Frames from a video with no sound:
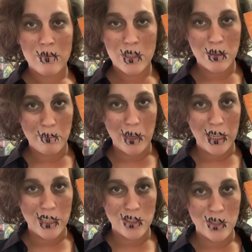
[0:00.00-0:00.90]
Some
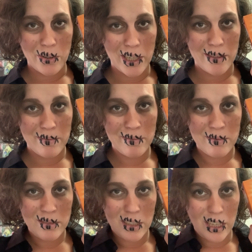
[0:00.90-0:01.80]
baking soda
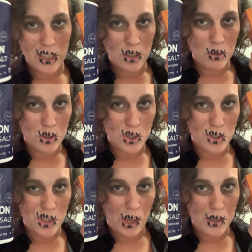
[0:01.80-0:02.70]
and kosher
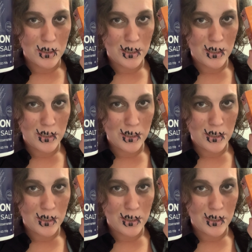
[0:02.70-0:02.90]
salt.